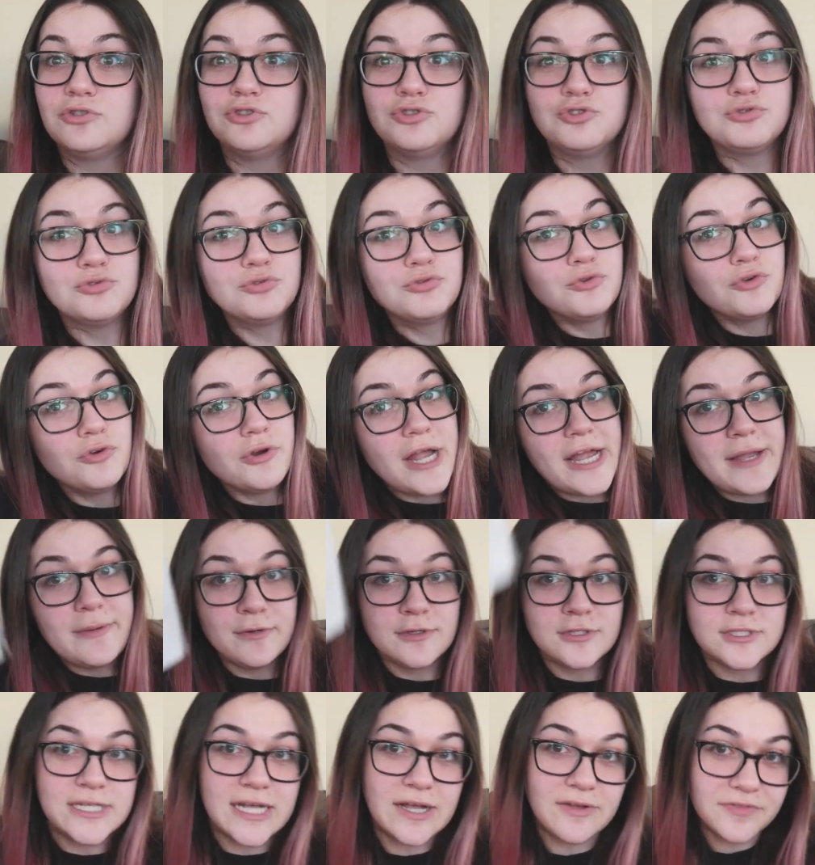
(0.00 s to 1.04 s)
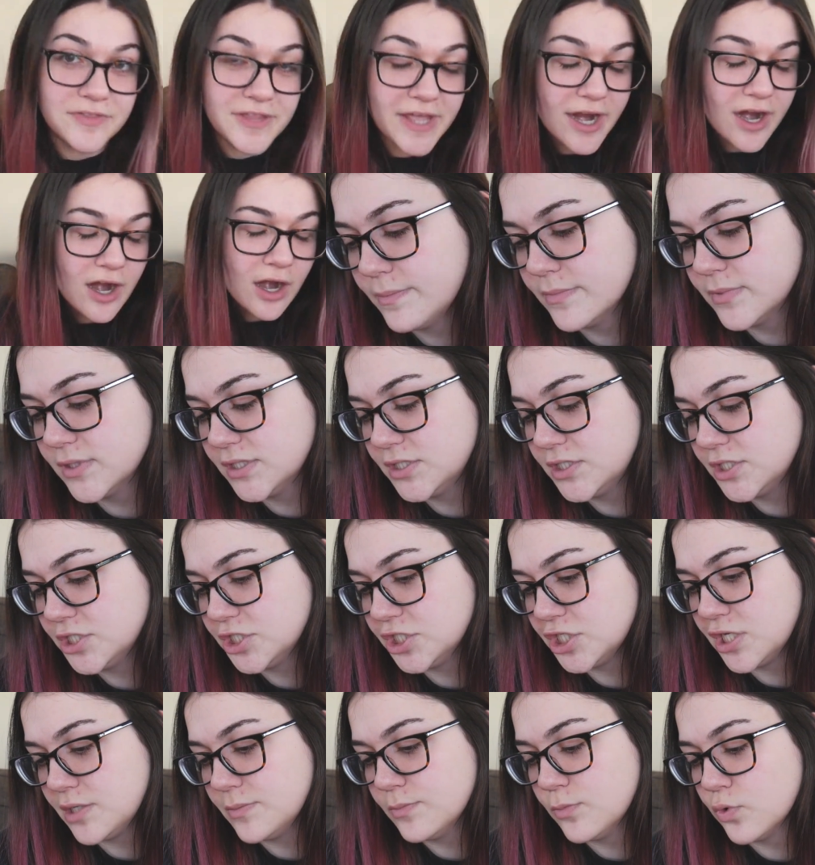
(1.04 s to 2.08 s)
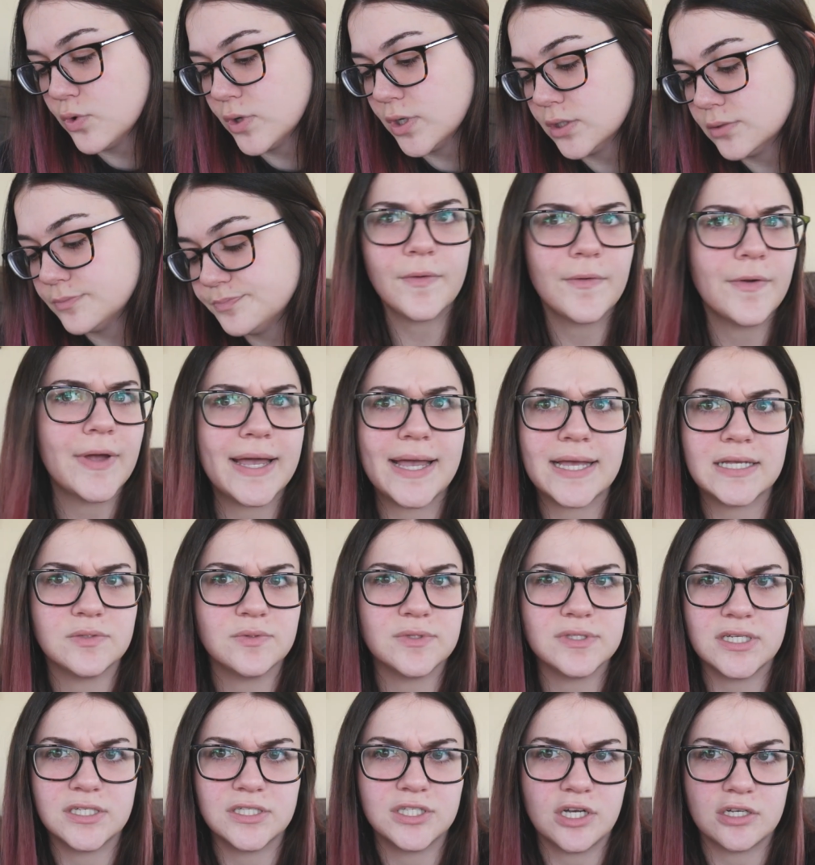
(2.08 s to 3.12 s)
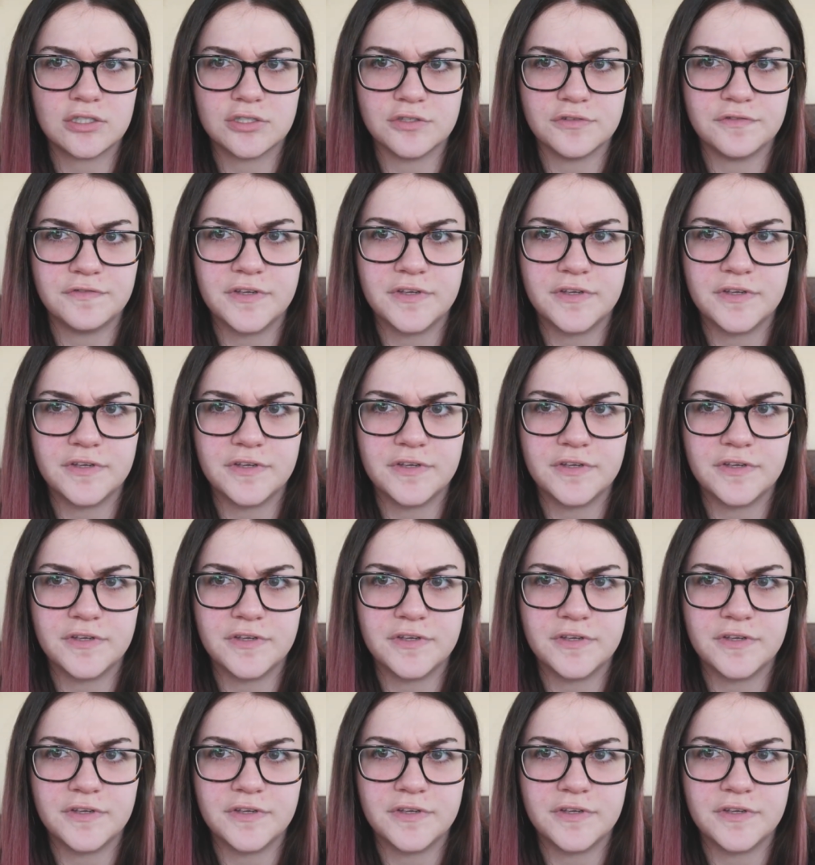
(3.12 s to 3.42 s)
true crimers out there. Melissa Jean Moore, I guess was on Dr.